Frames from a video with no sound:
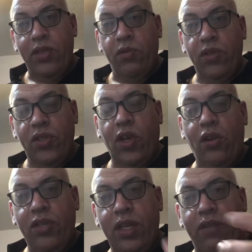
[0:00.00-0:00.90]
as a
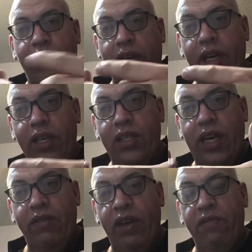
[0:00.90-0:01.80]
result of the
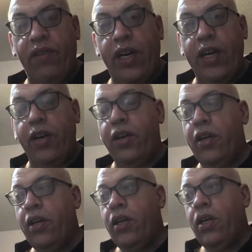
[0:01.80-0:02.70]
guns having fired,